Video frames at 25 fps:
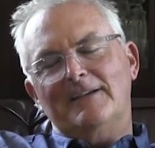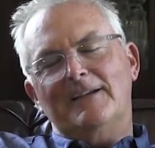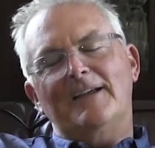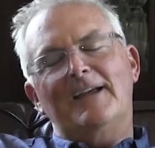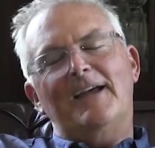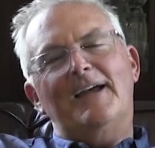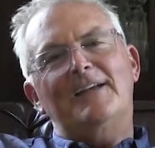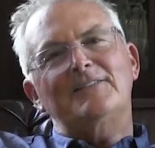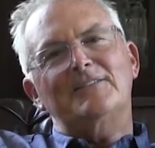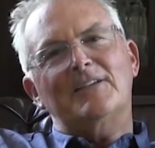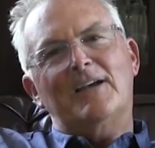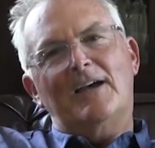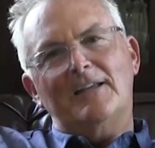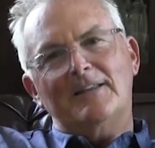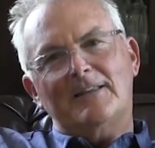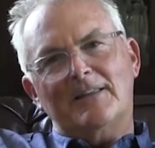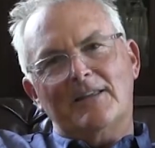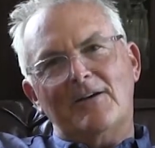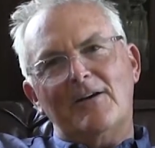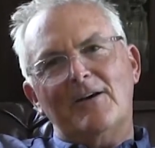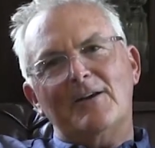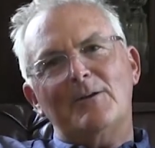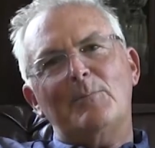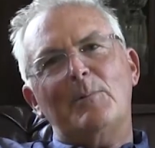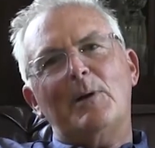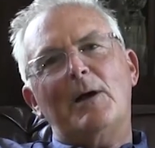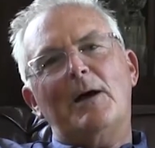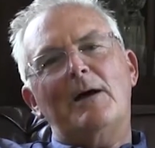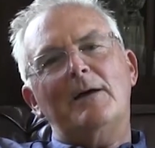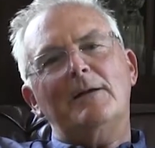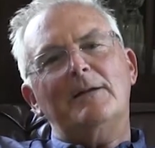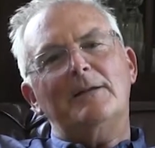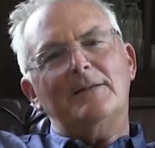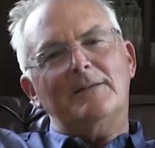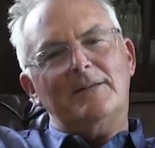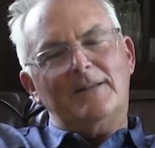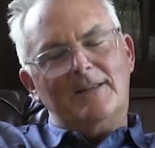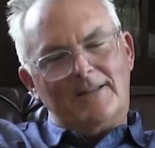as I thought
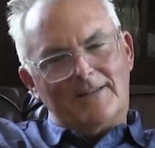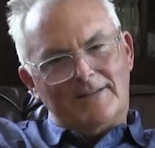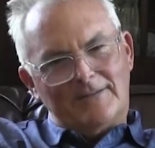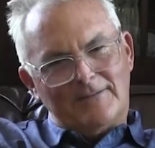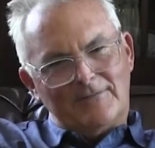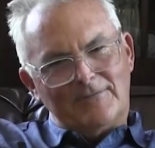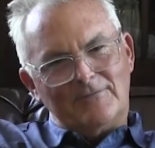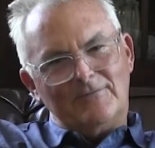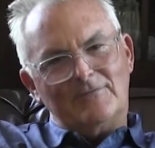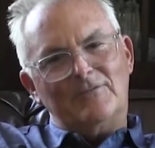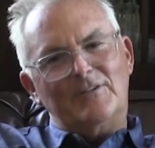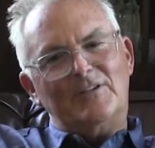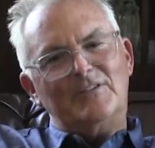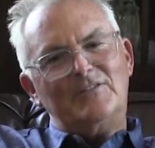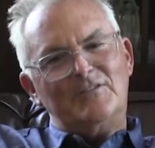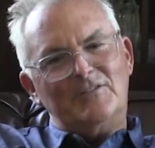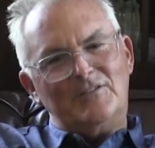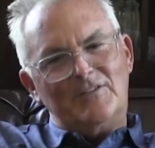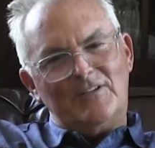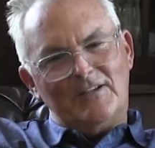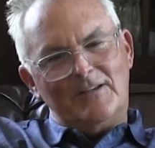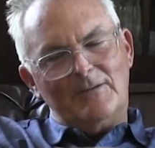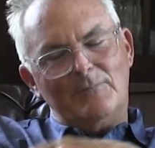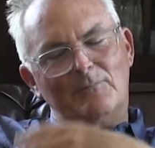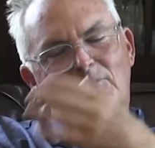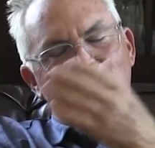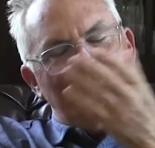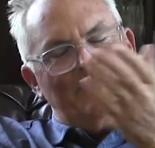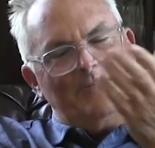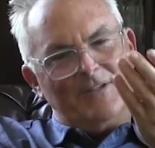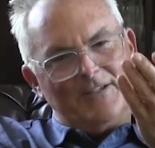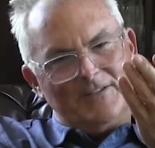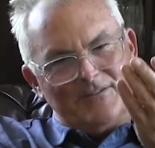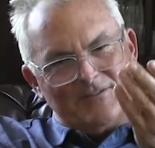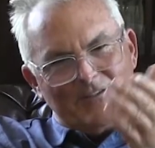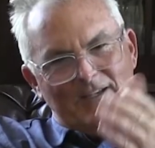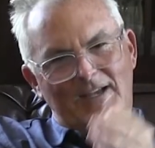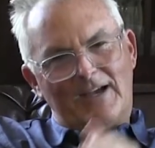about it and listened to him,
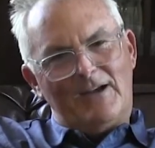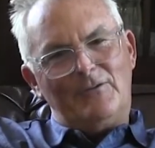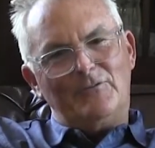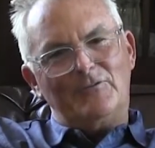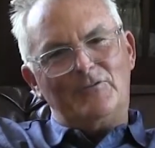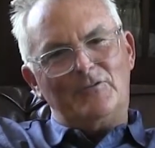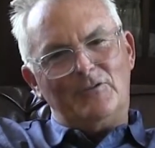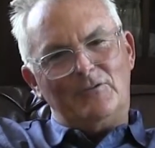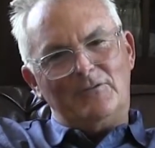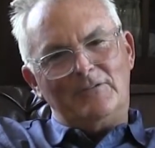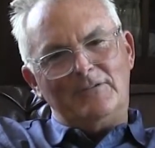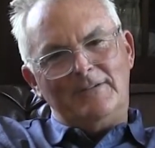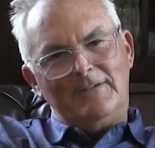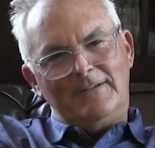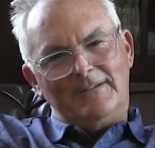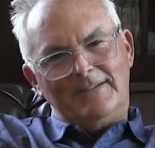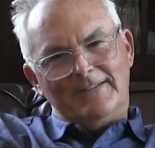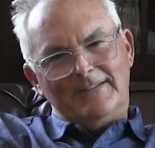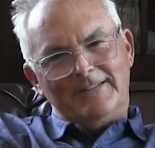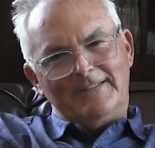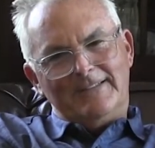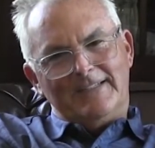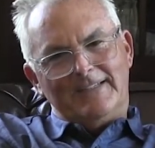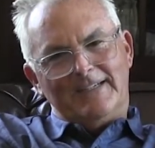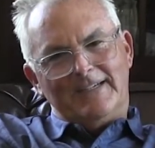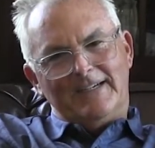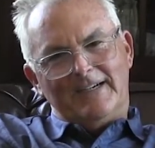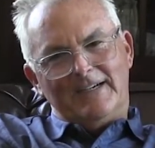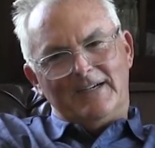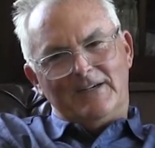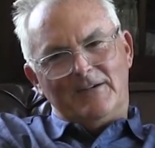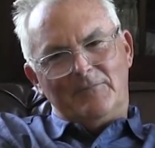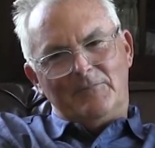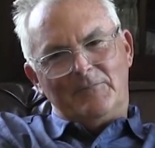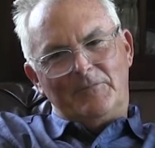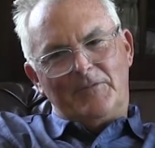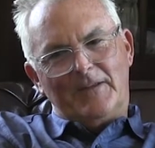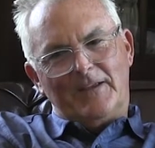his counsel,
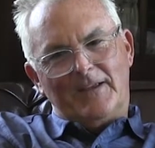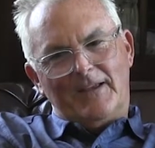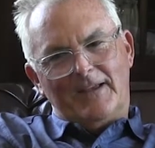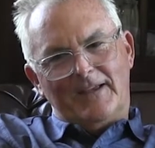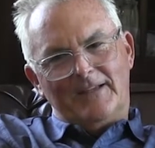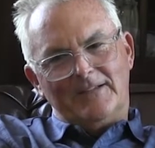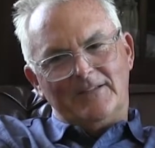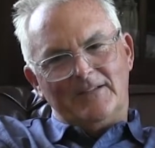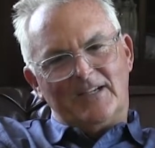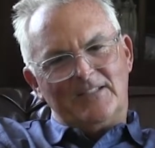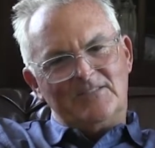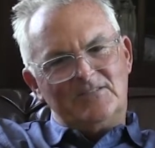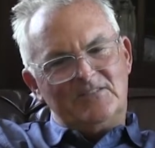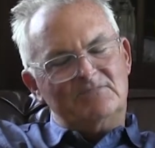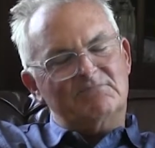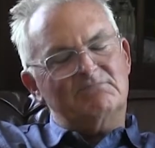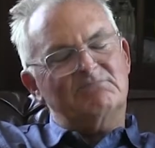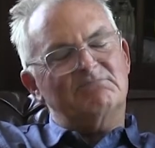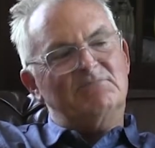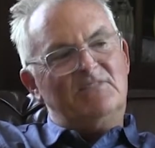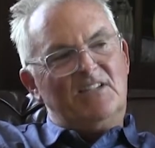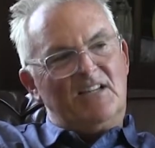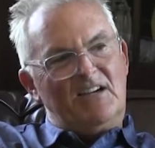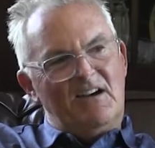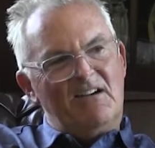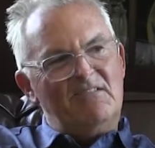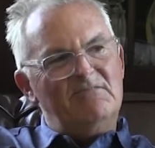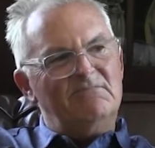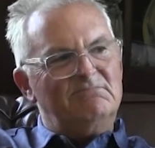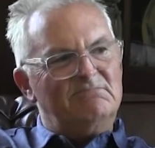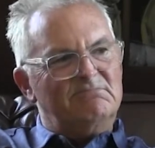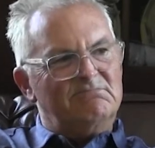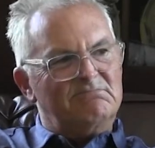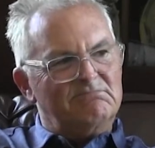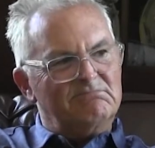um, and I said, you know,